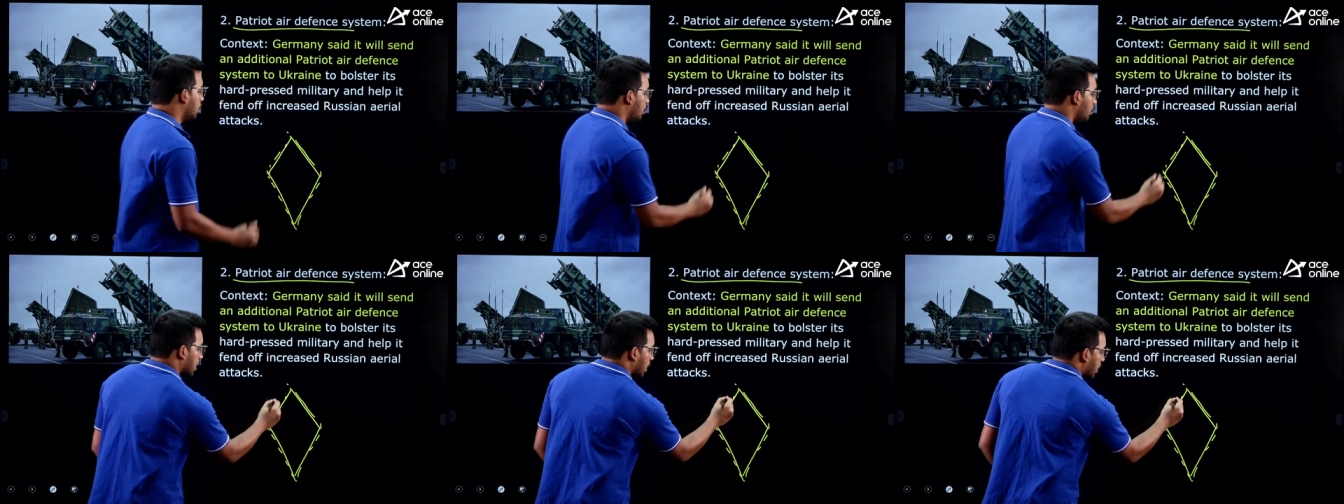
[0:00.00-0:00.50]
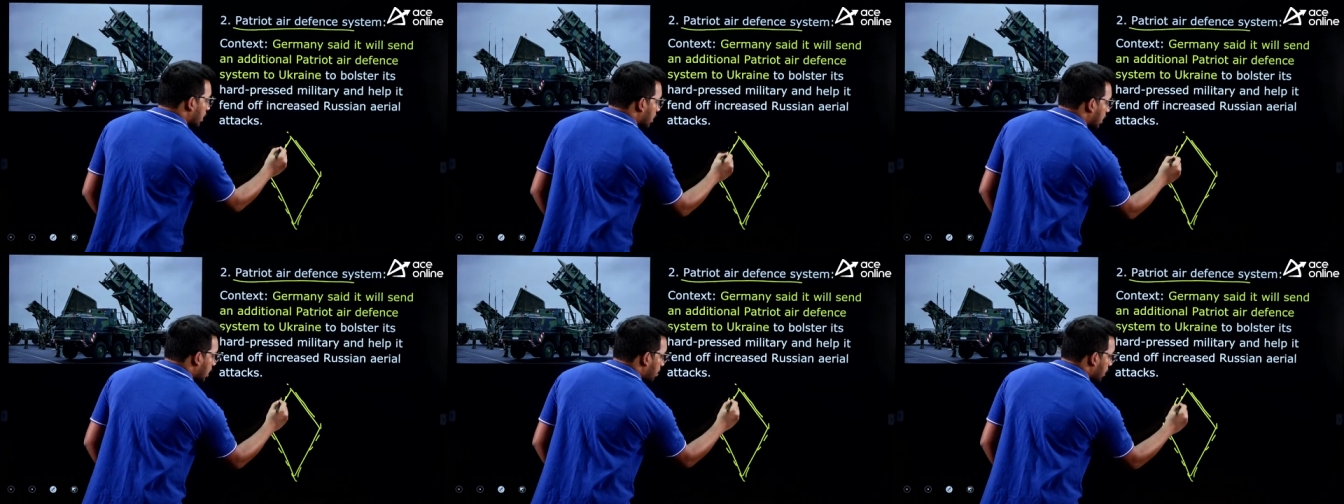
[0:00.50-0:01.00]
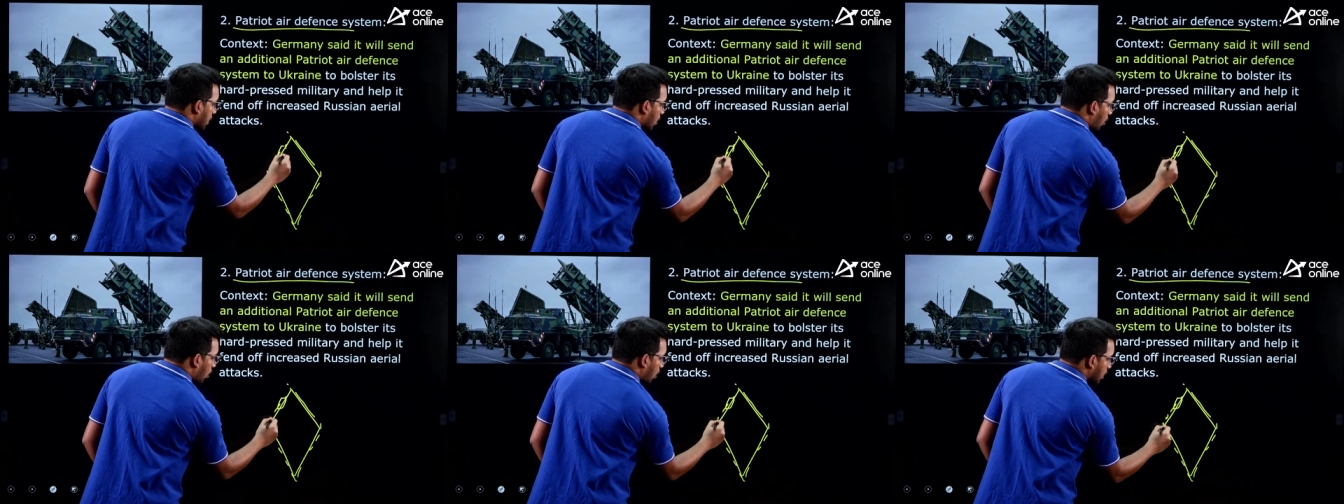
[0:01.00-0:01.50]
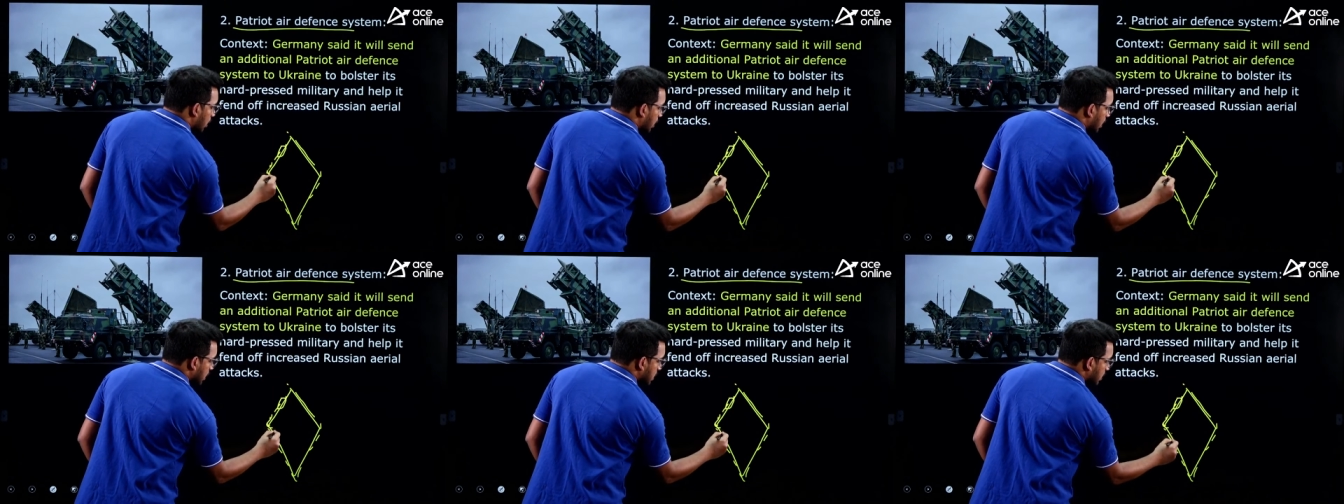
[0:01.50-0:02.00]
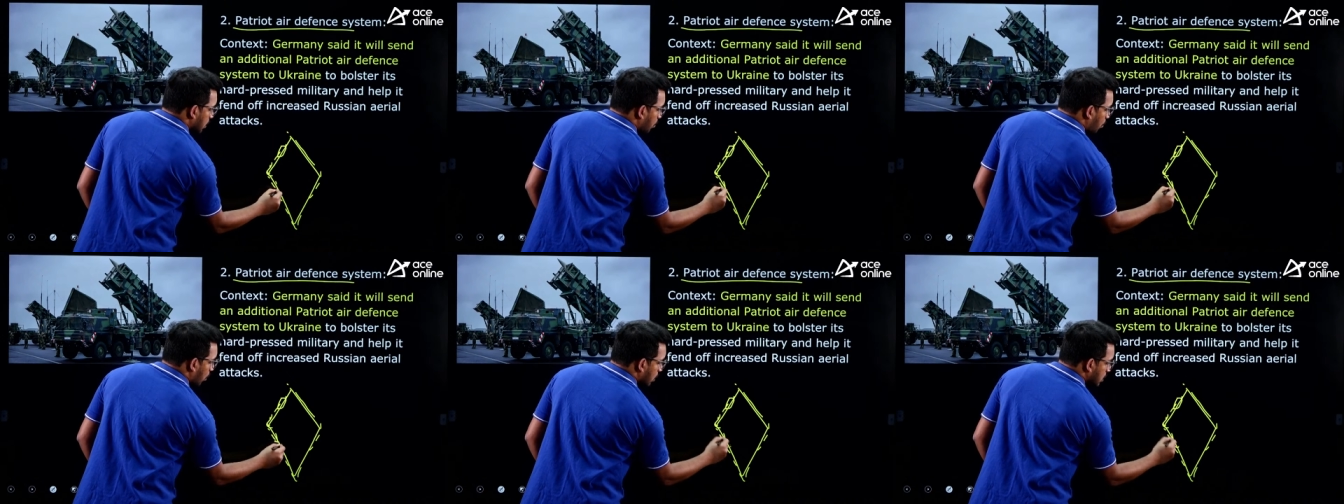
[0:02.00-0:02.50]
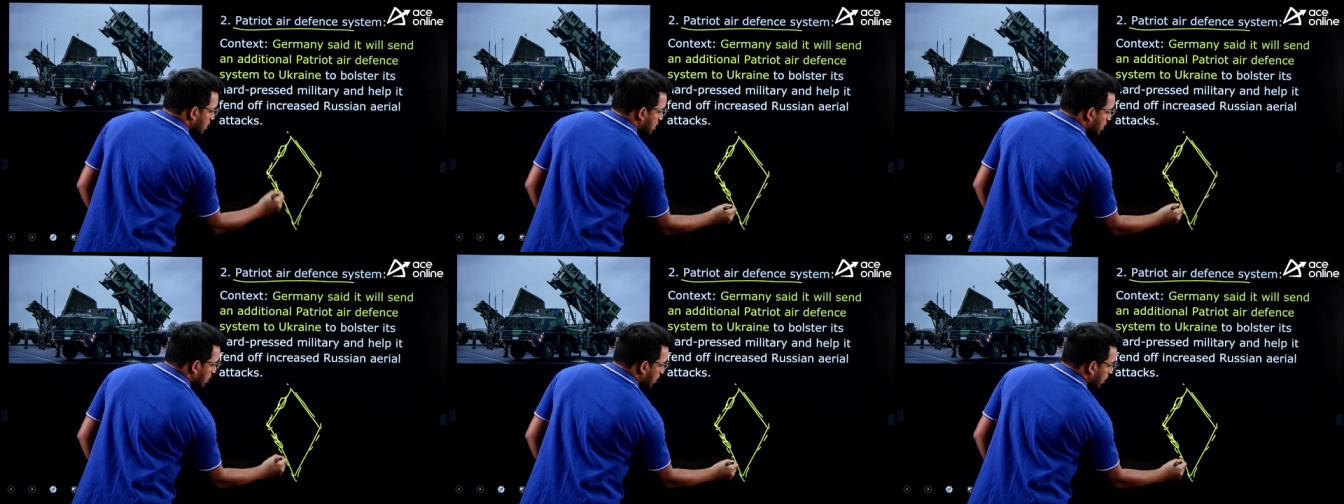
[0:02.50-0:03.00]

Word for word: you can keep here all the trucks in the borders